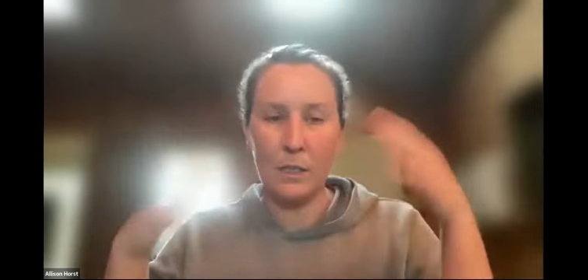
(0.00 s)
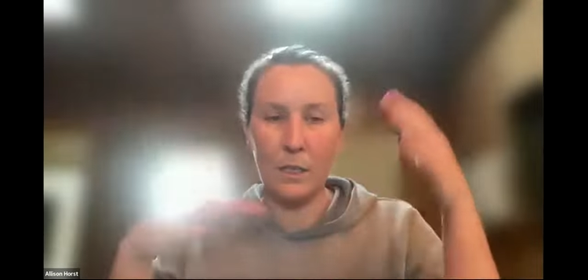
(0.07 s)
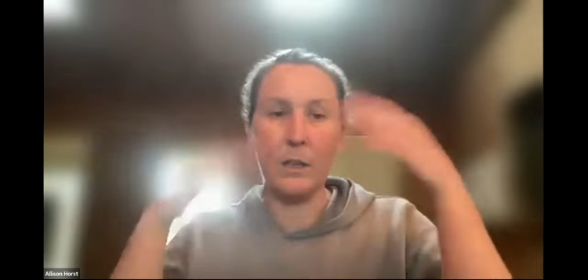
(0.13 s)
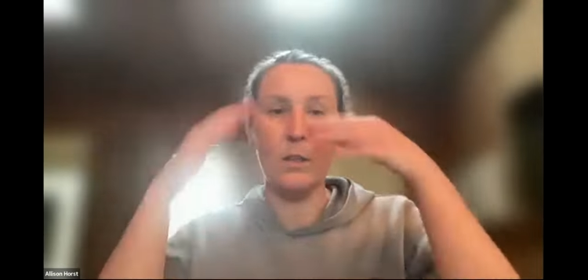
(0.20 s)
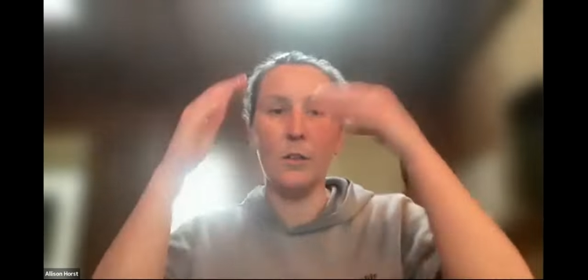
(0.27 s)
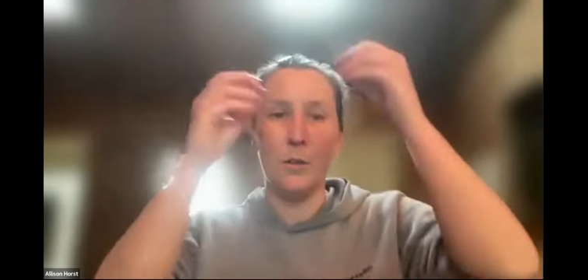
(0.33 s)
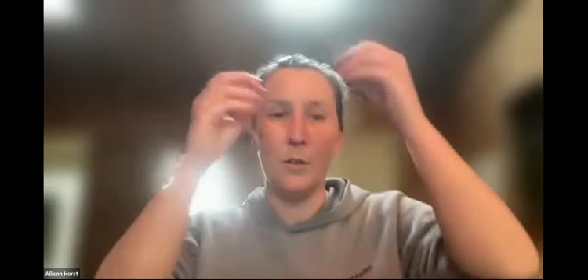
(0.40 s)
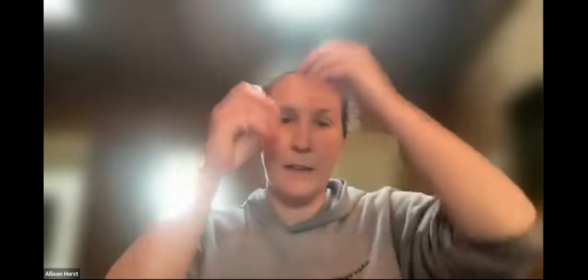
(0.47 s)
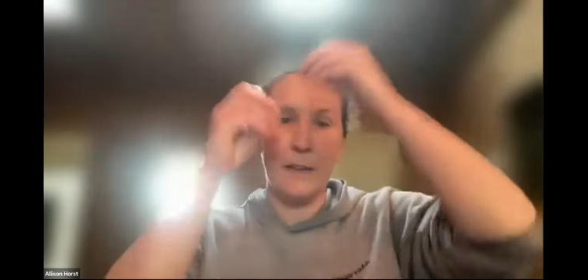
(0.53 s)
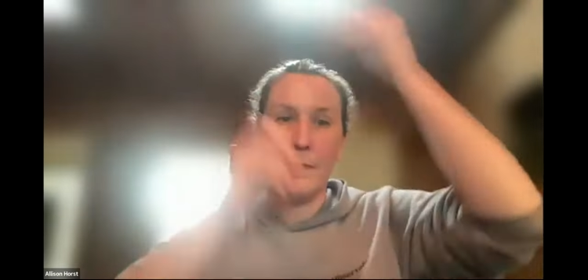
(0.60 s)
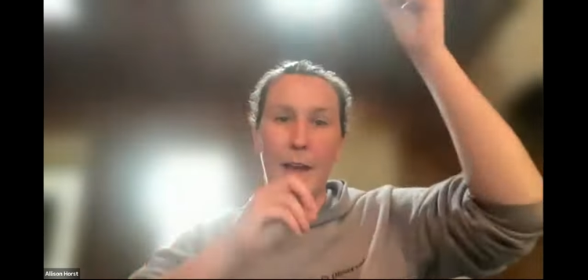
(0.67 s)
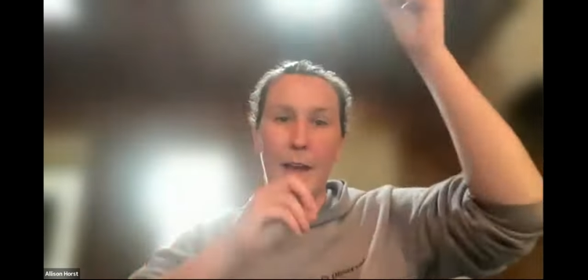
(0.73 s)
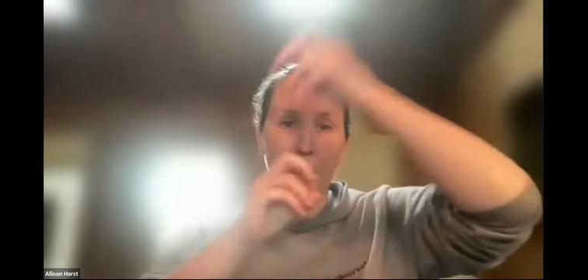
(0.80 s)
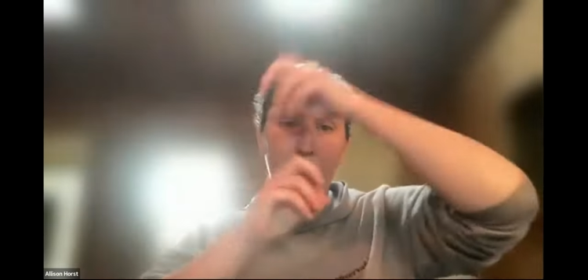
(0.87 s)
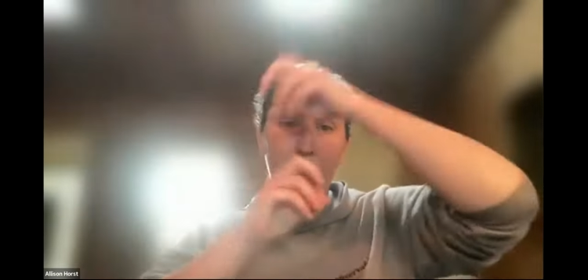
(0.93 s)
including
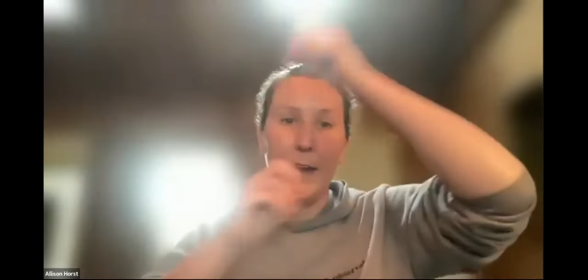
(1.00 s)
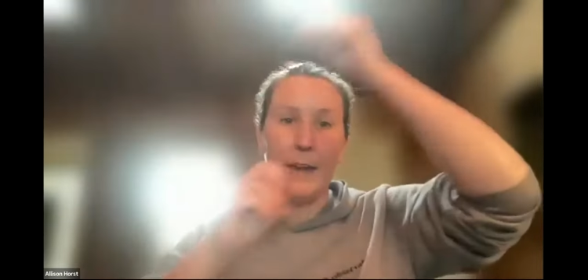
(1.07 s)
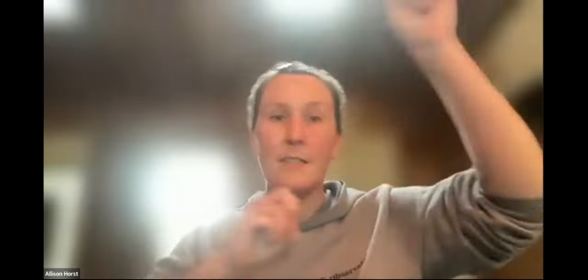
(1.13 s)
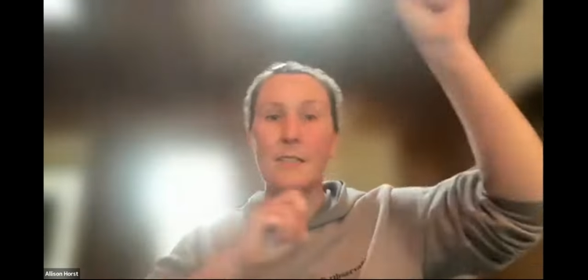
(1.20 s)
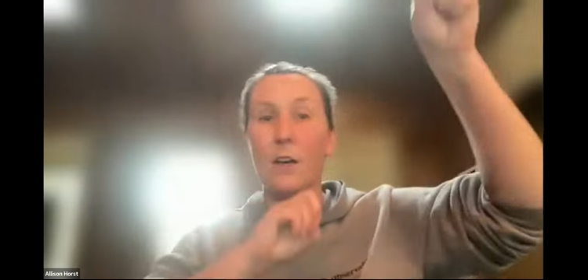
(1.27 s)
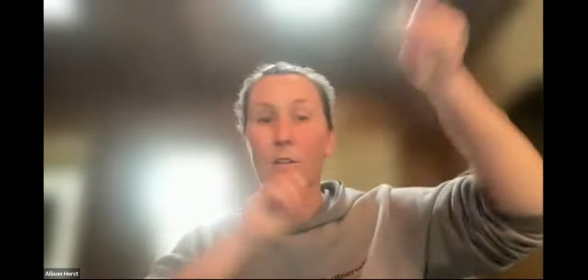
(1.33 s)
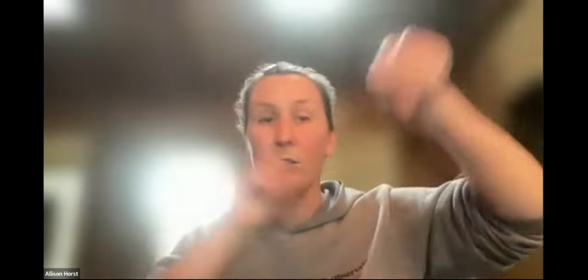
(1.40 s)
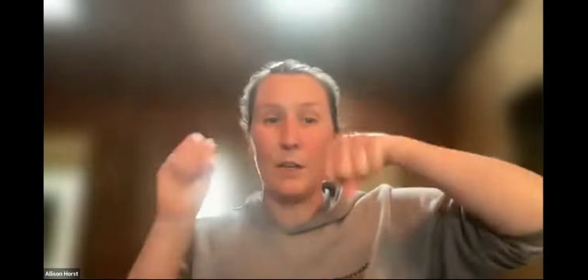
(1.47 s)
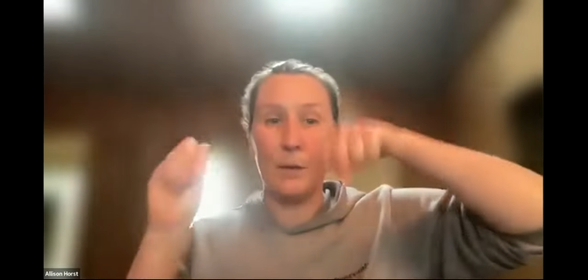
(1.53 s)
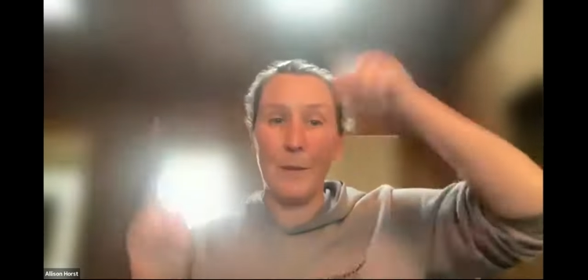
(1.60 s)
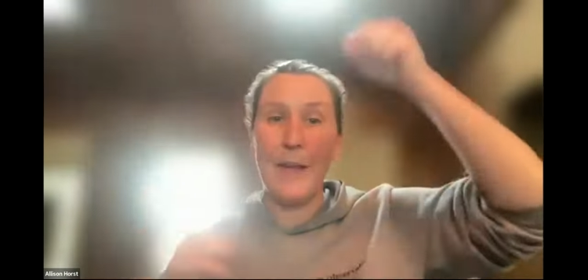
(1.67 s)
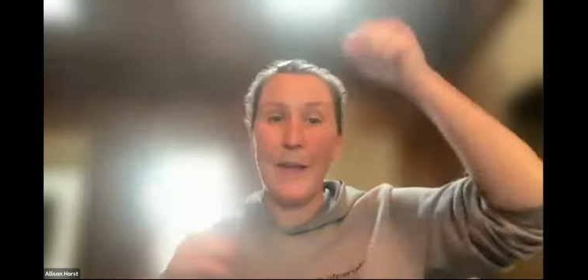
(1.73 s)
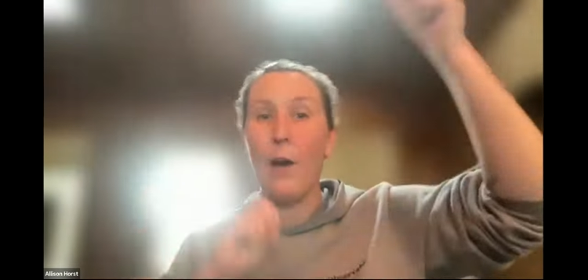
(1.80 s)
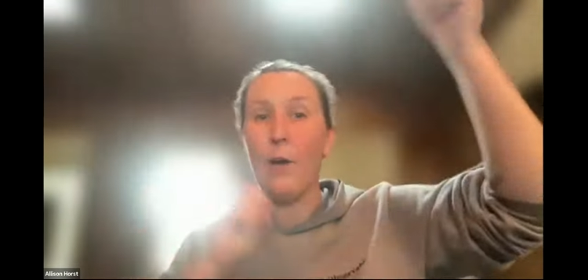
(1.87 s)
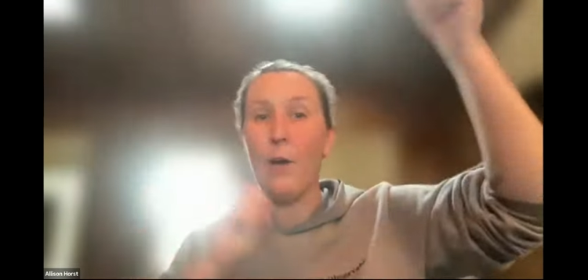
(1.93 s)
that like cells can
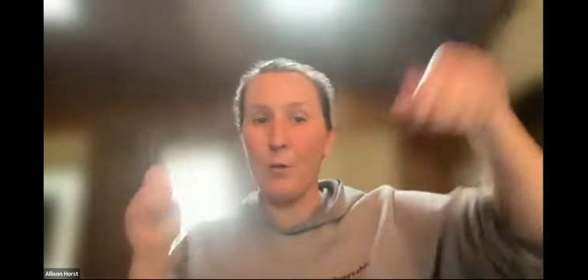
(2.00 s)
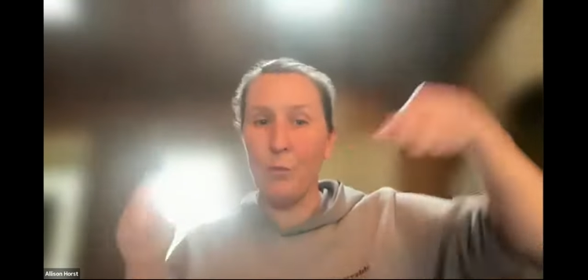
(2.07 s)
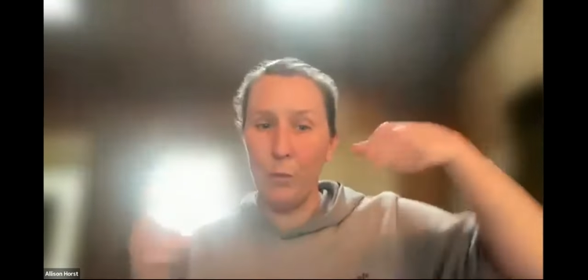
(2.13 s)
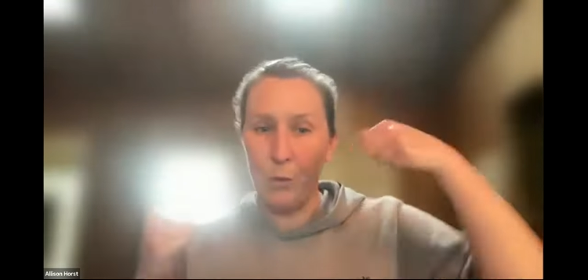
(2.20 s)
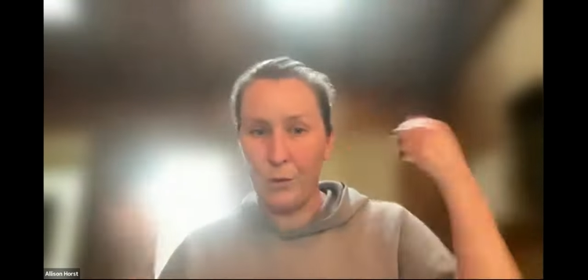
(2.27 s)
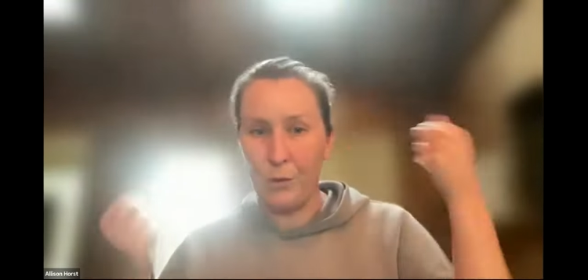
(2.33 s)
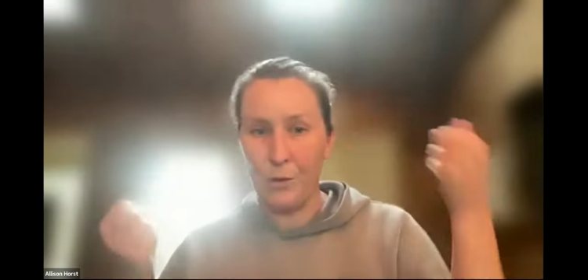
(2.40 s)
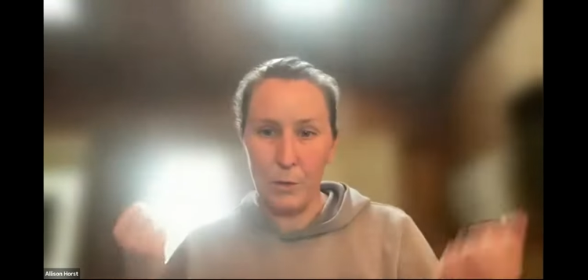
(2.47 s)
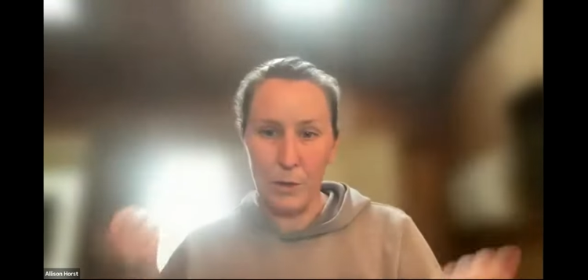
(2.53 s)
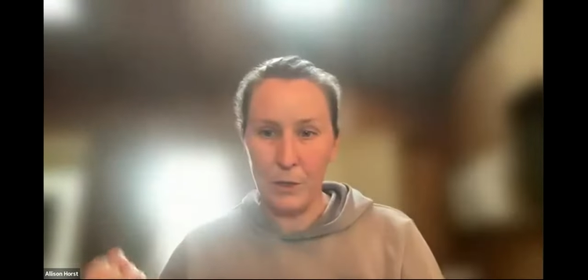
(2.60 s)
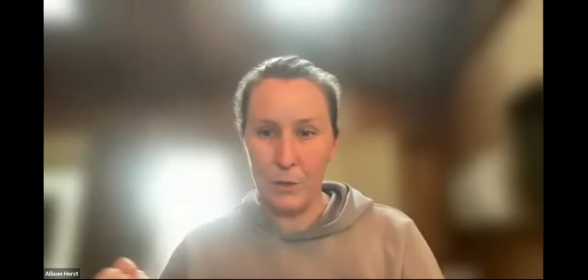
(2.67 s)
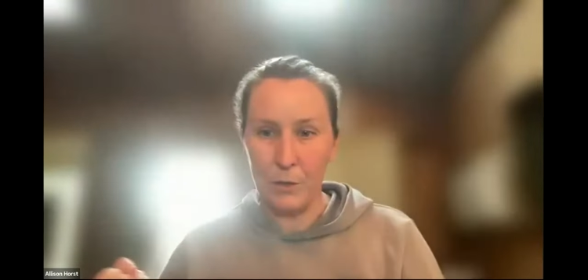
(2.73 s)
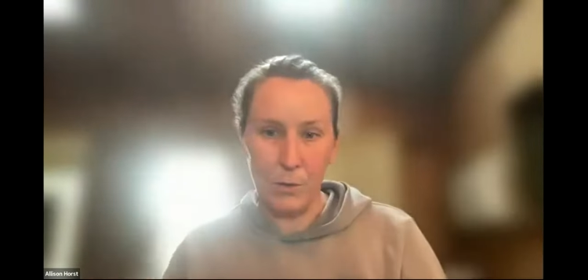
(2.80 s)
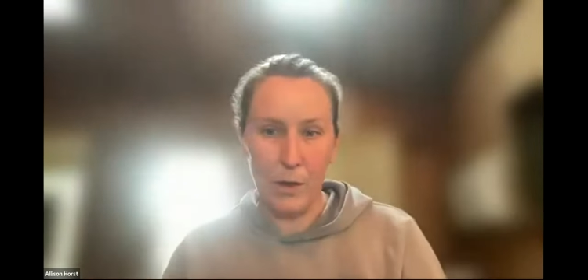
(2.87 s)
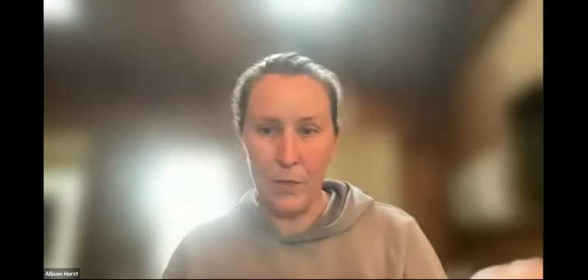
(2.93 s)
be out of order when
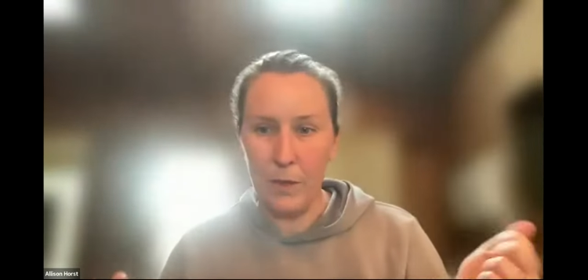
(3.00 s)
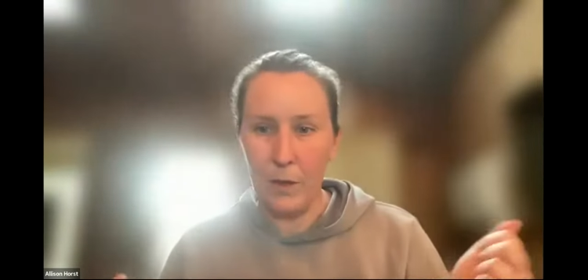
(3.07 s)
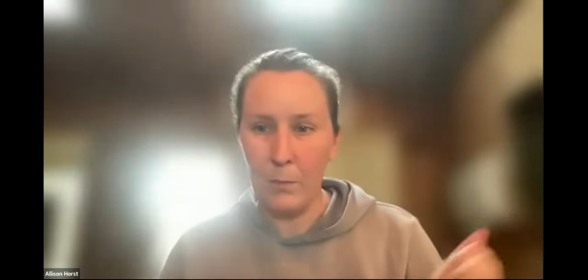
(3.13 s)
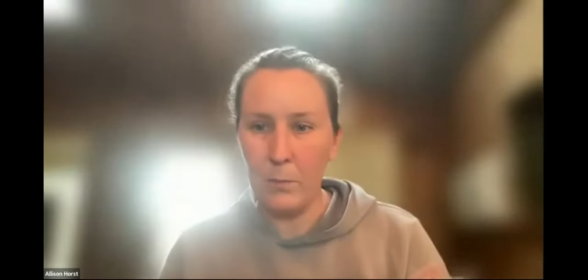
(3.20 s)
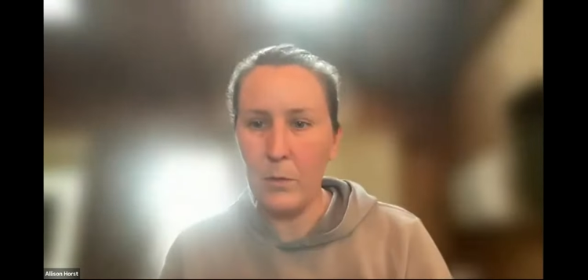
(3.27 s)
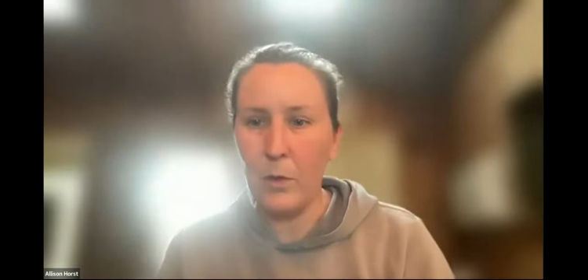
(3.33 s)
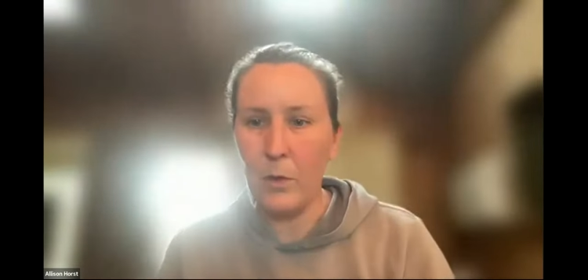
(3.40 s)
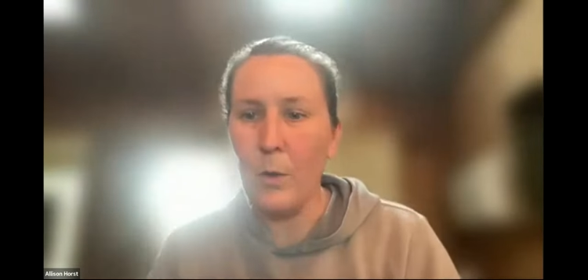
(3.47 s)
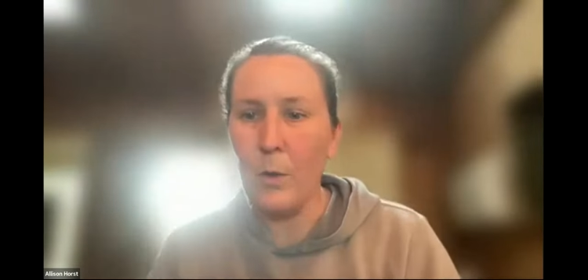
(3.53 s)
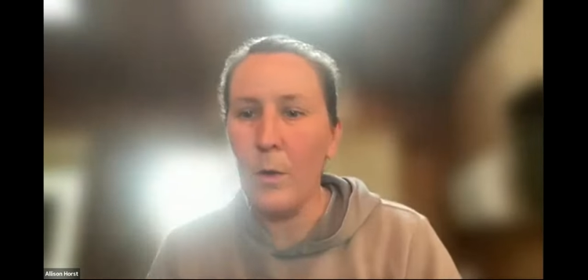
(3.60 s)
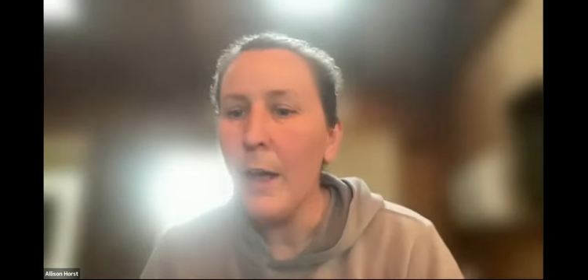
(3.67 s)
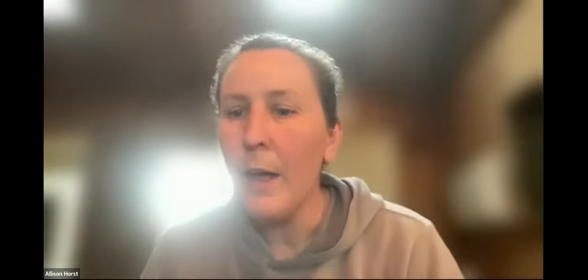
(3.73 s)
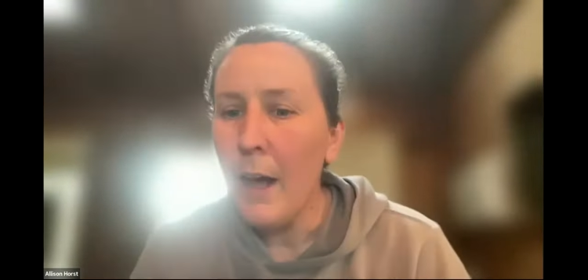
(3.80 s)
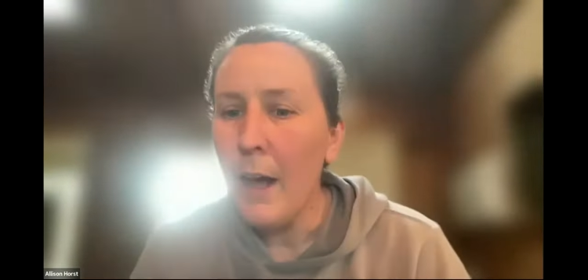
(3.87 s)
you run them. So,